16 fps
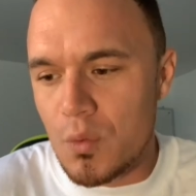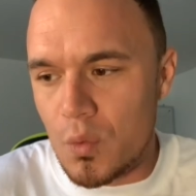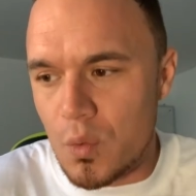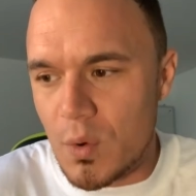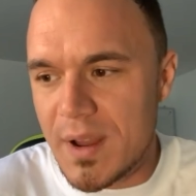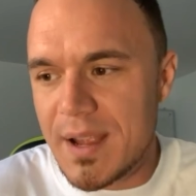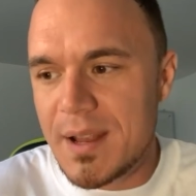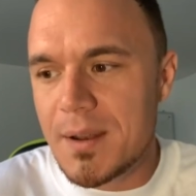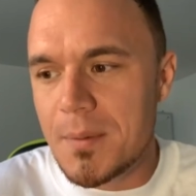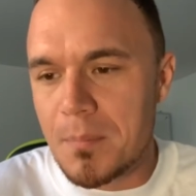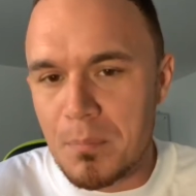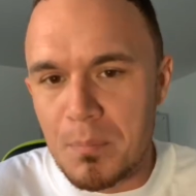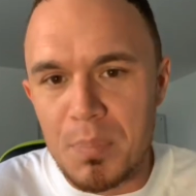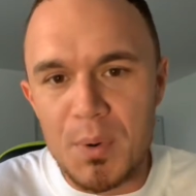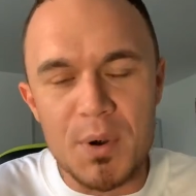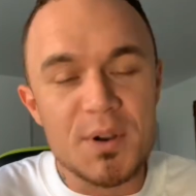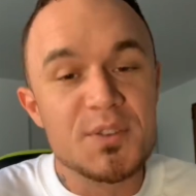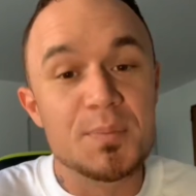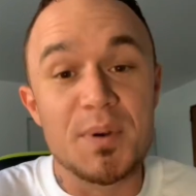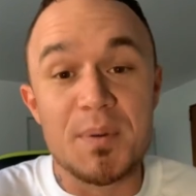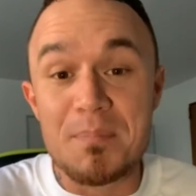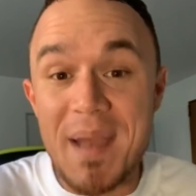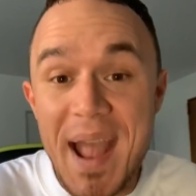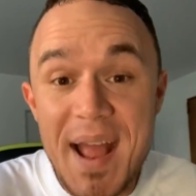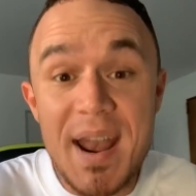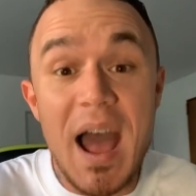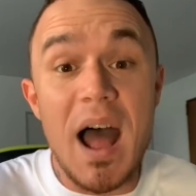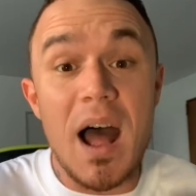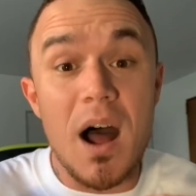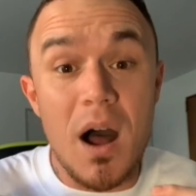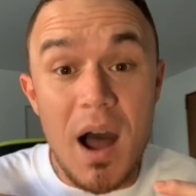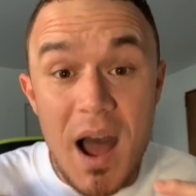read books. But man,
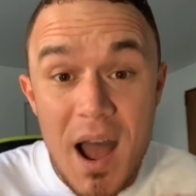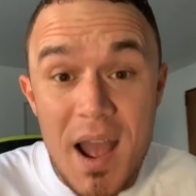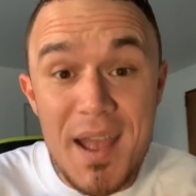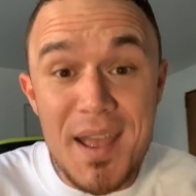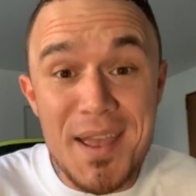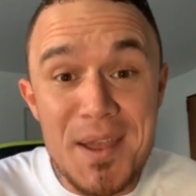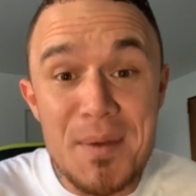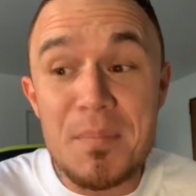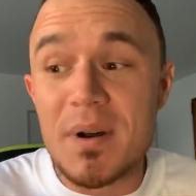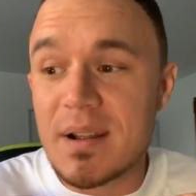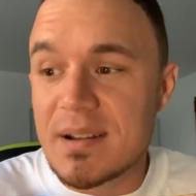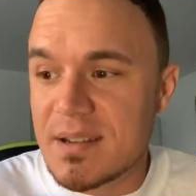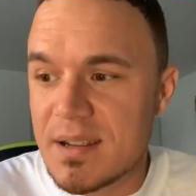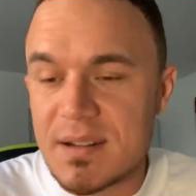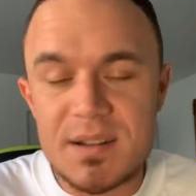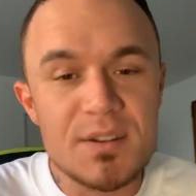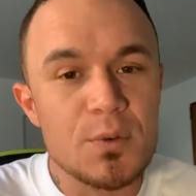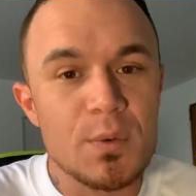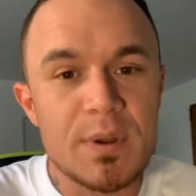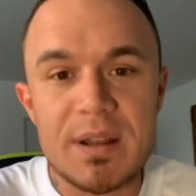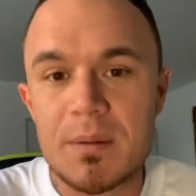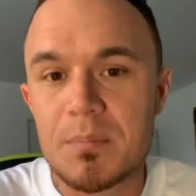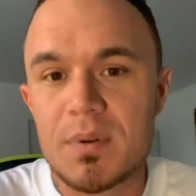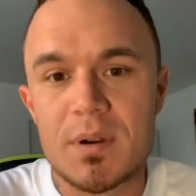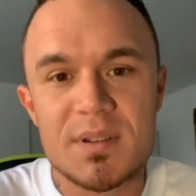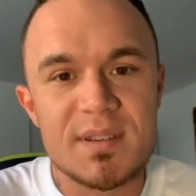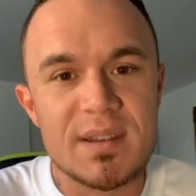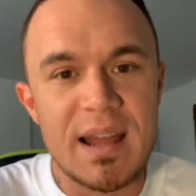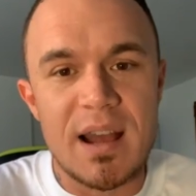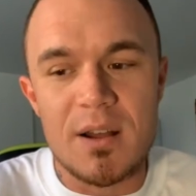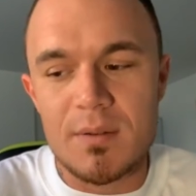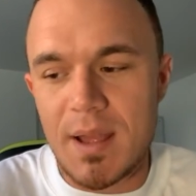I am addicted to reading books
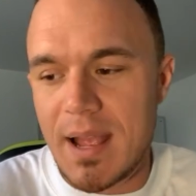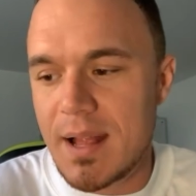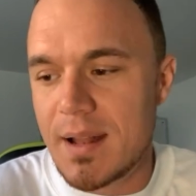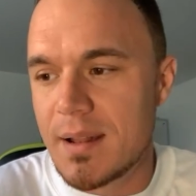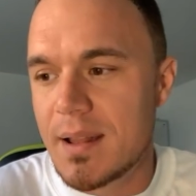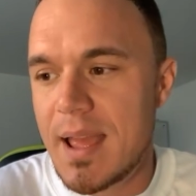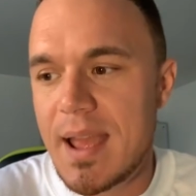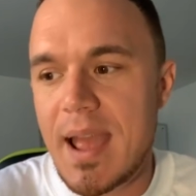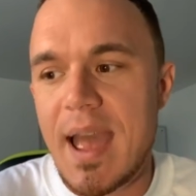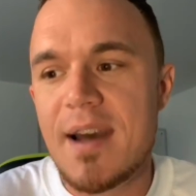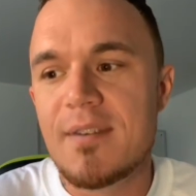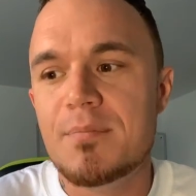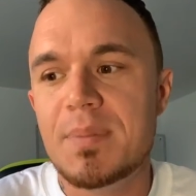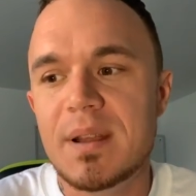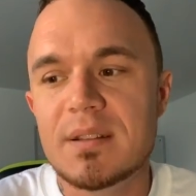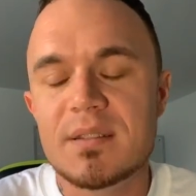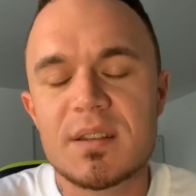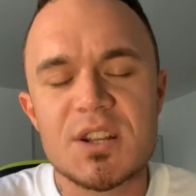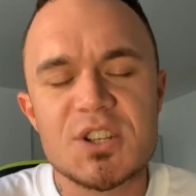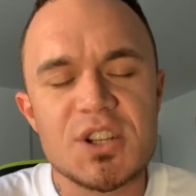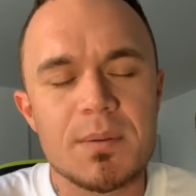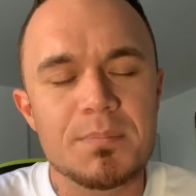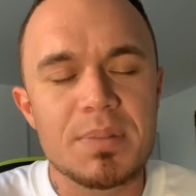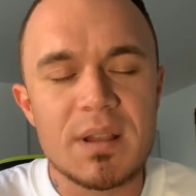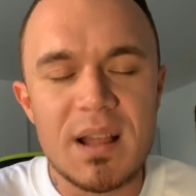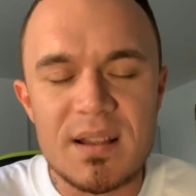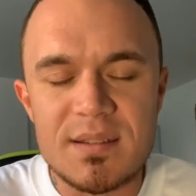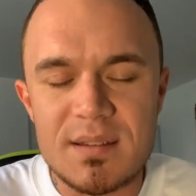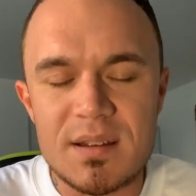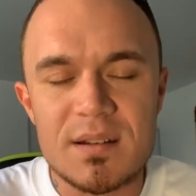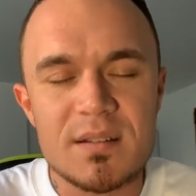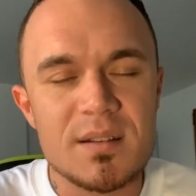now, and they have been such a
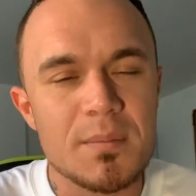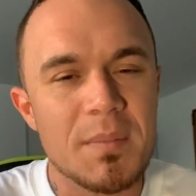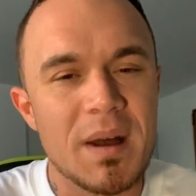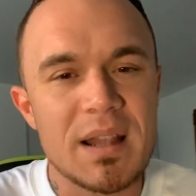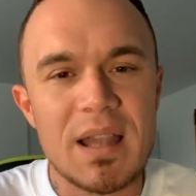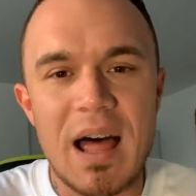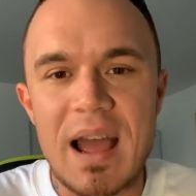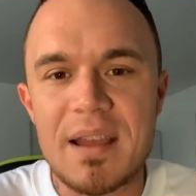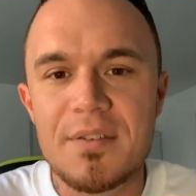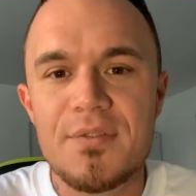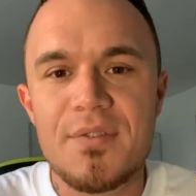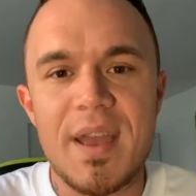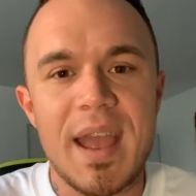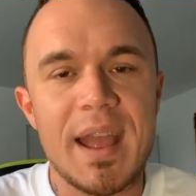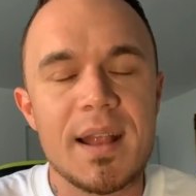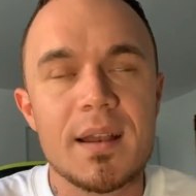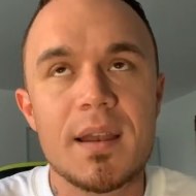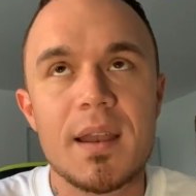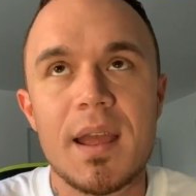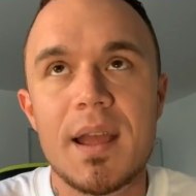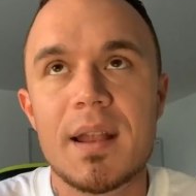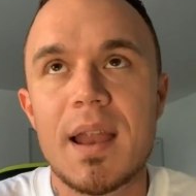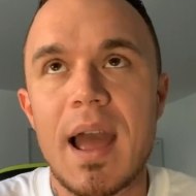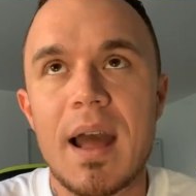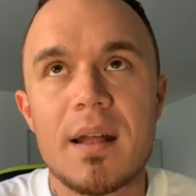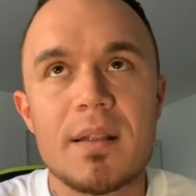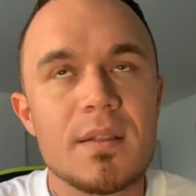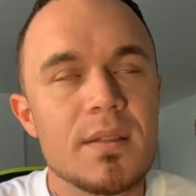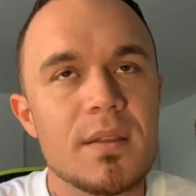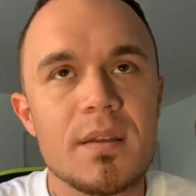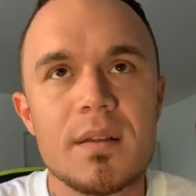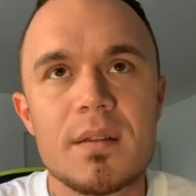blessing to my life, and
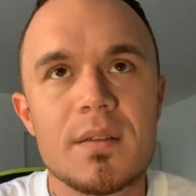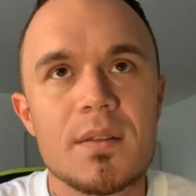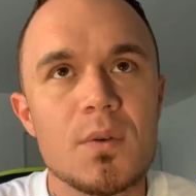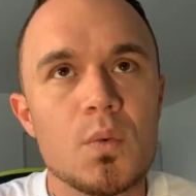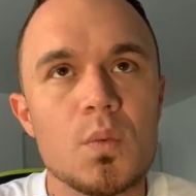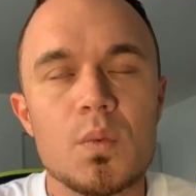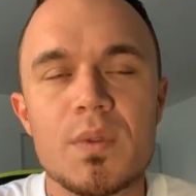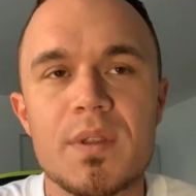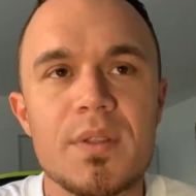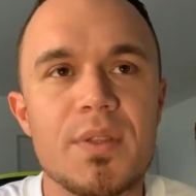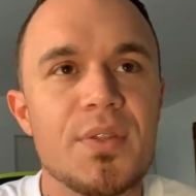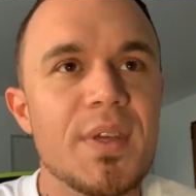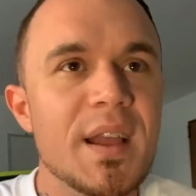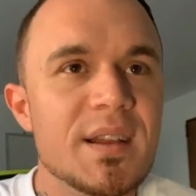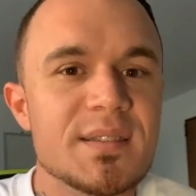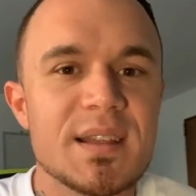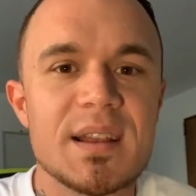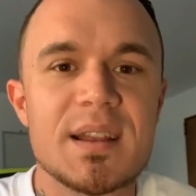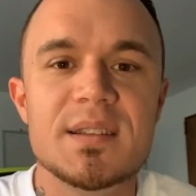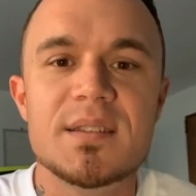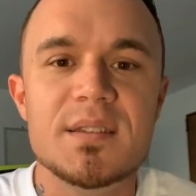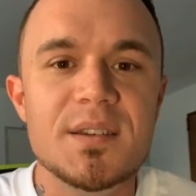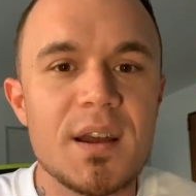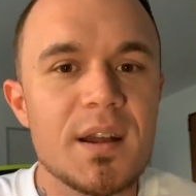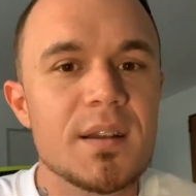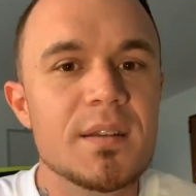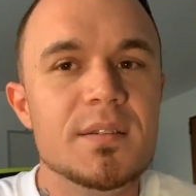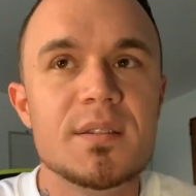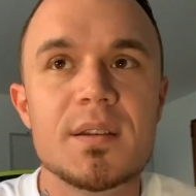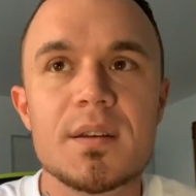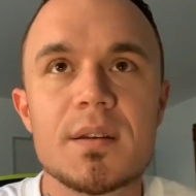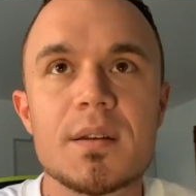the things that it's done
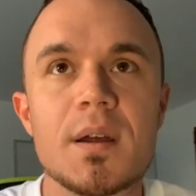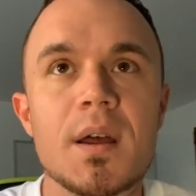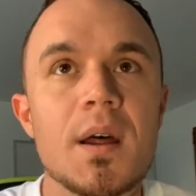to